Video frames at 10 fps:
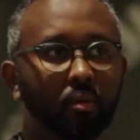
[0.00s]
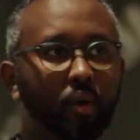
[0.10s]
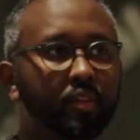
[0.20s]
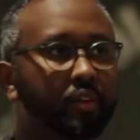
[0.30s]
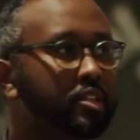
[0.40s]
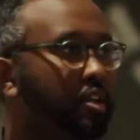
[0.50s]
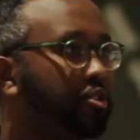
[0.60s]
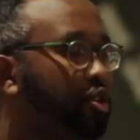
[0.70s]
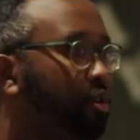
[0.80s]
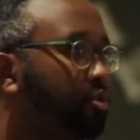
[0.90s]
Whether it's our
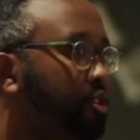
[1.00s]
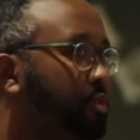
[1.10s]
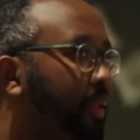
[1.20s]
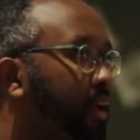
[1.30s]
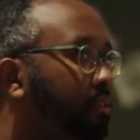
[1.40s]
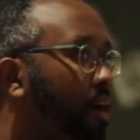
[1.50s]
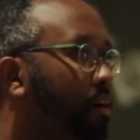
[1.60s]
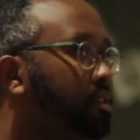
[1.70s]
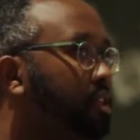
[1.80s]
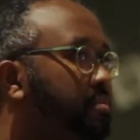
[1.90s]
children's
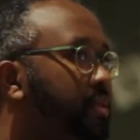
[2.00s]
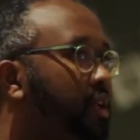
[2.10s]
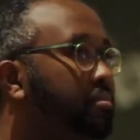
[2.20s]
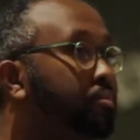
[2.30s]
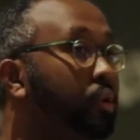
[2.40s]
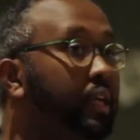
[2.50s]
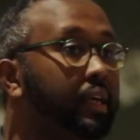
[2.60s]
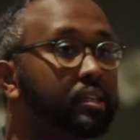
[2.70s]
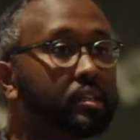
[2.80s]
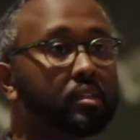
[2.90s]
playgrounds as being
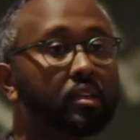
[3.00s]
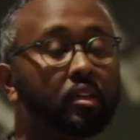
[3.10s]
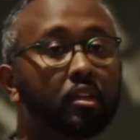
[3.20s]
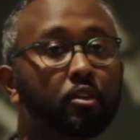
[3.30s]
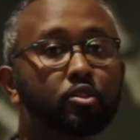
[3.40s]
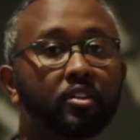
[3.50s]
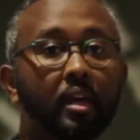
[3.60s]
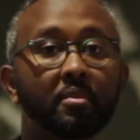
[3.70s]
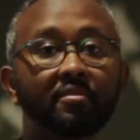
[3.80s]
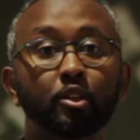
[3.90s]
bullies, to
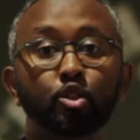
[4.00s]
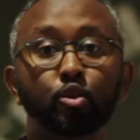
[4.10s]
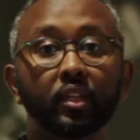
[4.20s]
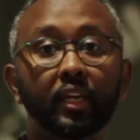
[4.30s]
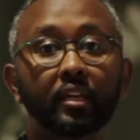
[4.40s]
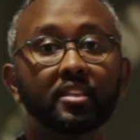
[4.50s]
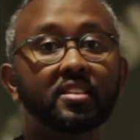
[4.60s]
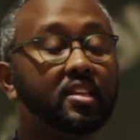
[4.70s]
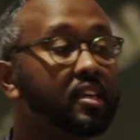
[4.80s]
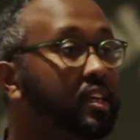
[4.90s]
them eventually
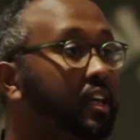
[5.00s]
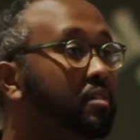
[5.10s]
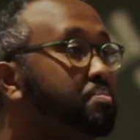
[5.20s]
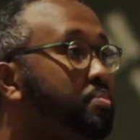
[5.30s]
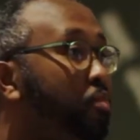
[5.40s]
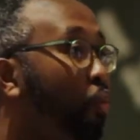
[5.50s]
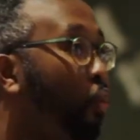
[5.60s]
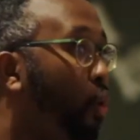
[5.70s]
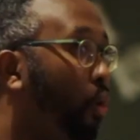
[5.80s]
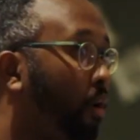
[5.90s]
seeking
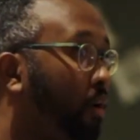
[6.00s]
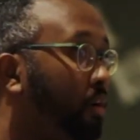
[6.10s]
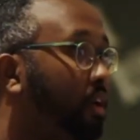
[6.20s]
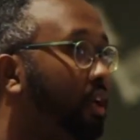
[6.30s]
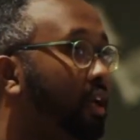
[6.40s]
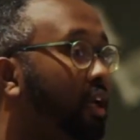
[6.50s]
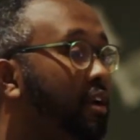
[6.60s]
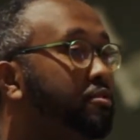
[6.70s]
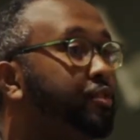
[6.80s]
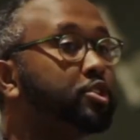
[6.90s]
war
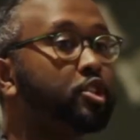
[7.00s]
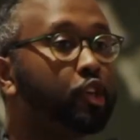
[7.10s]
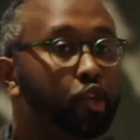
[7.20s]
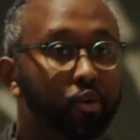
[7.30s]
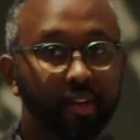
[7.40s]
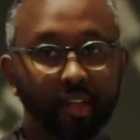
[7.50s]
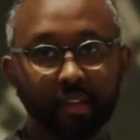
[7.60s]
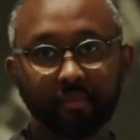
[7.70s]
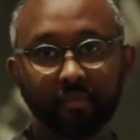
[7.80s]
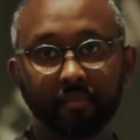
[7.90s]
for security.